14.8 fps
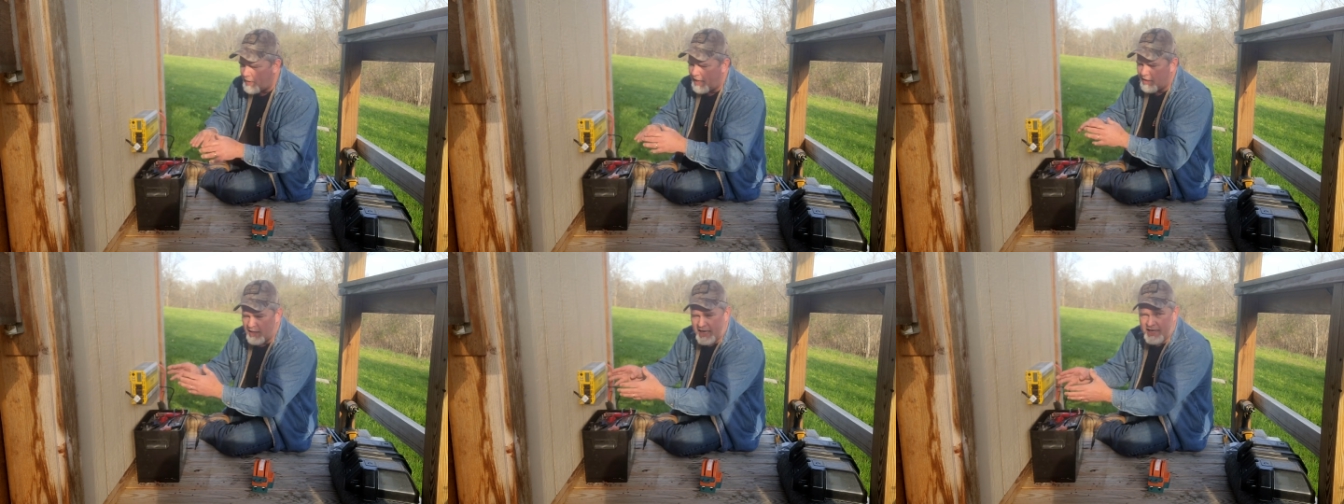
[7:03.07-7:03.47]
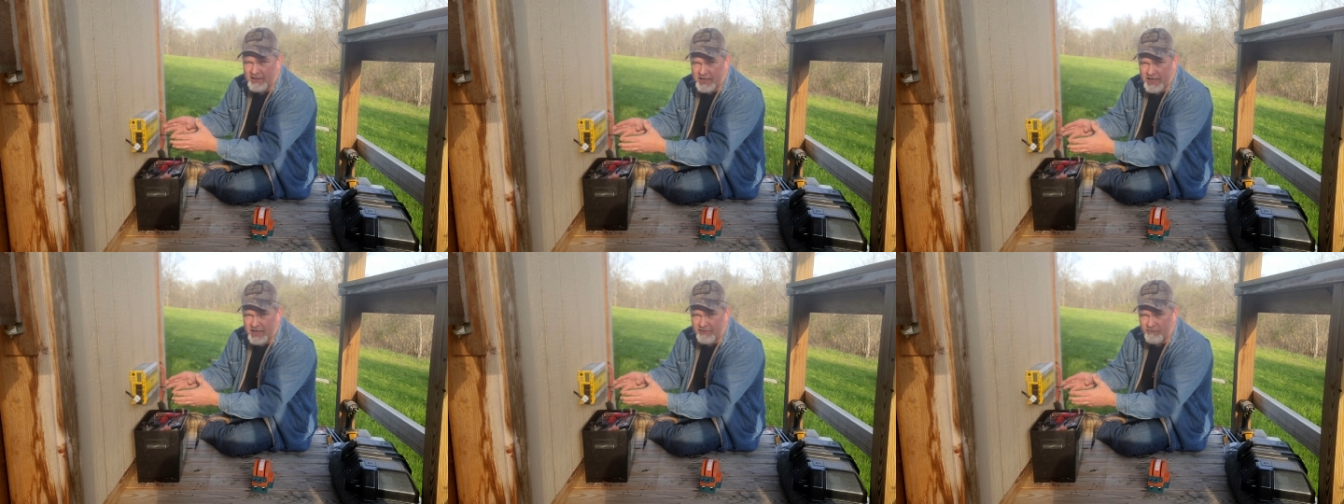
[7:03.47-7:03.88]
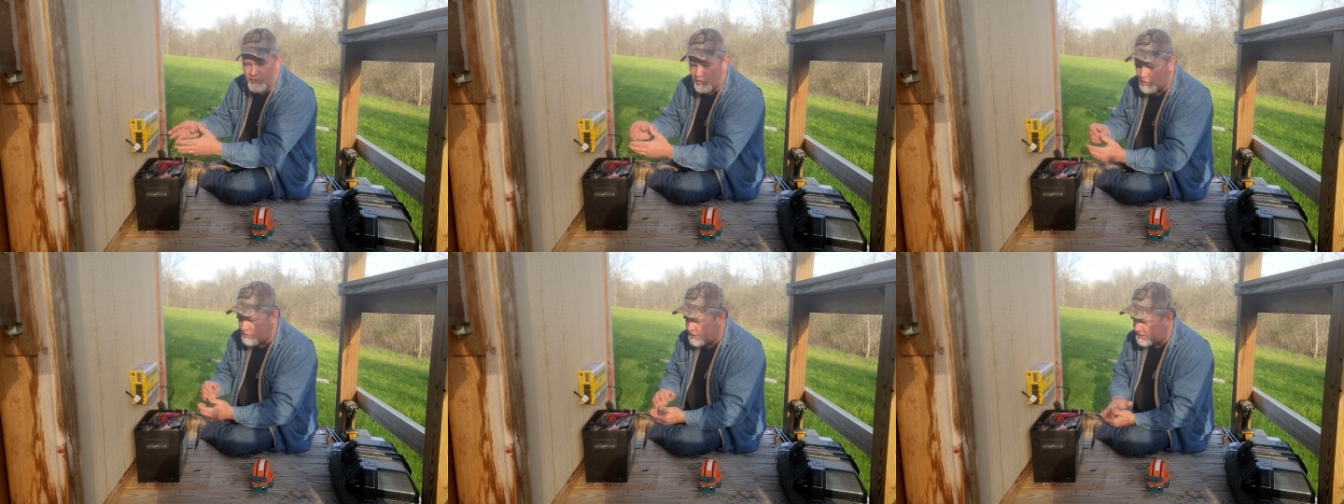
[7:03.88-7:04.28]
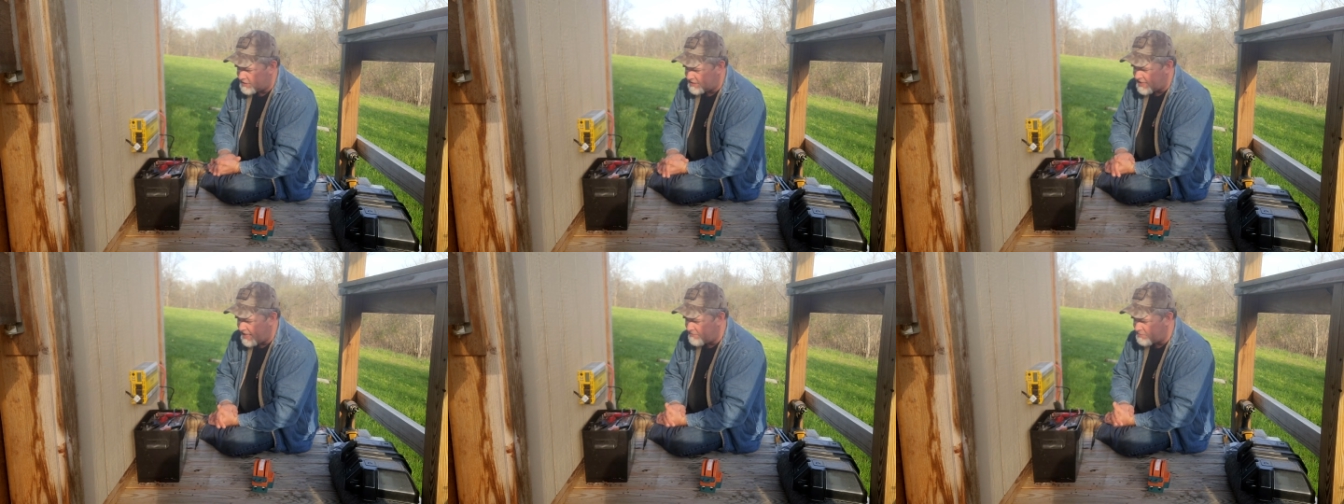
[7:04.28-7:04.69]
panel and the inverter at the
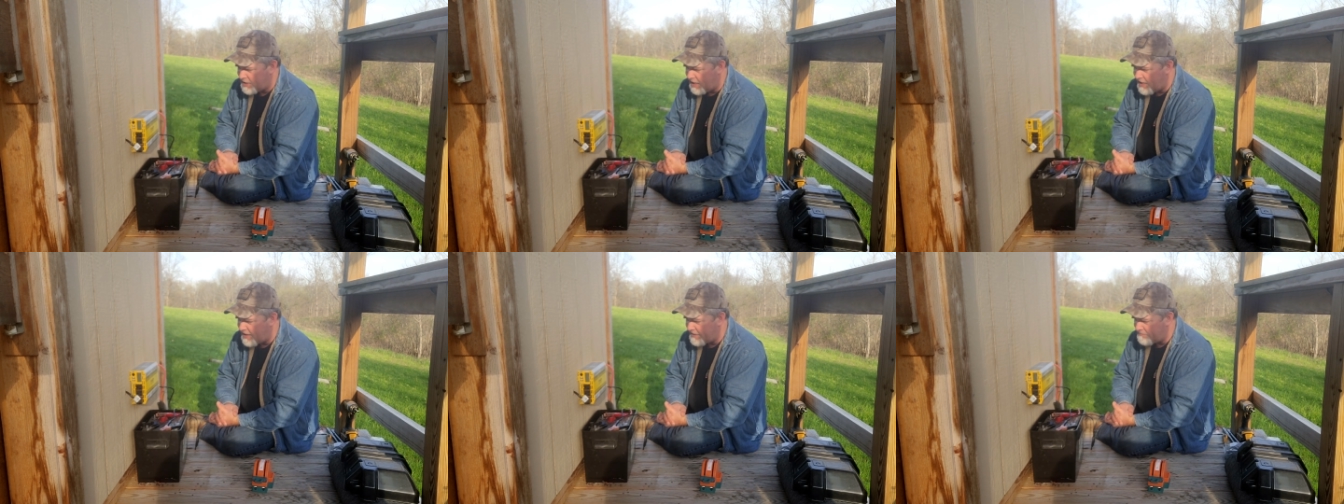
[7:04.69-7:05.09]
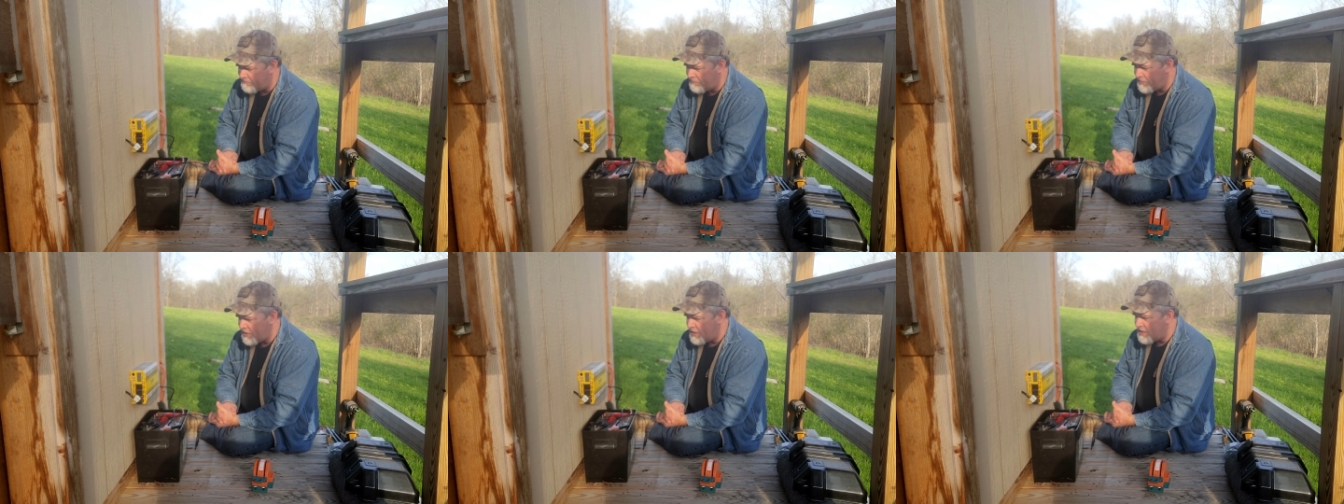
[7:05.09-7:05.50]
same time.